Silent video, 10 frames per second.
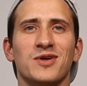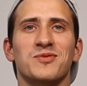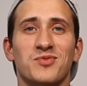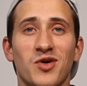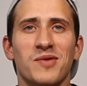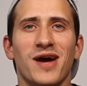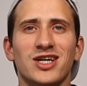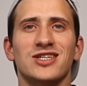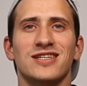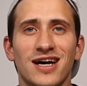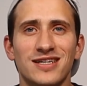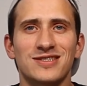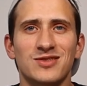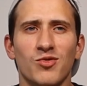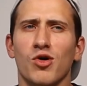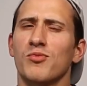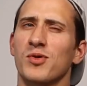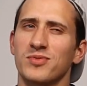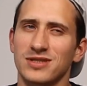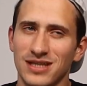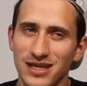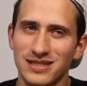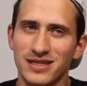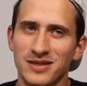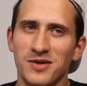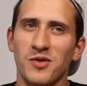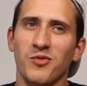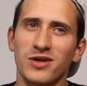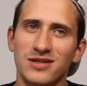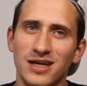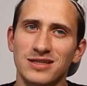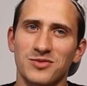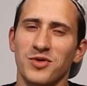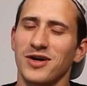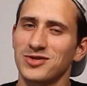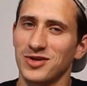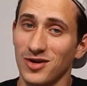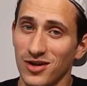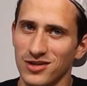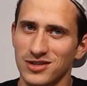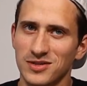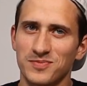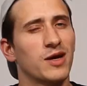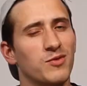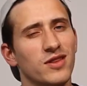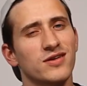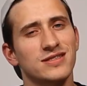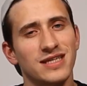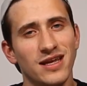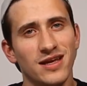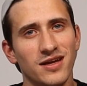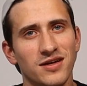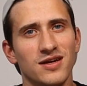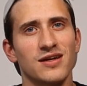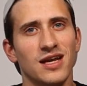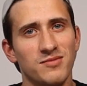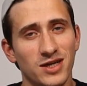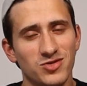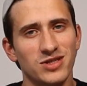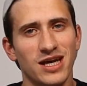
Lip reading: what the program actually does, or more precisely, what it does without your knowledge. Like whether it's sending telemetry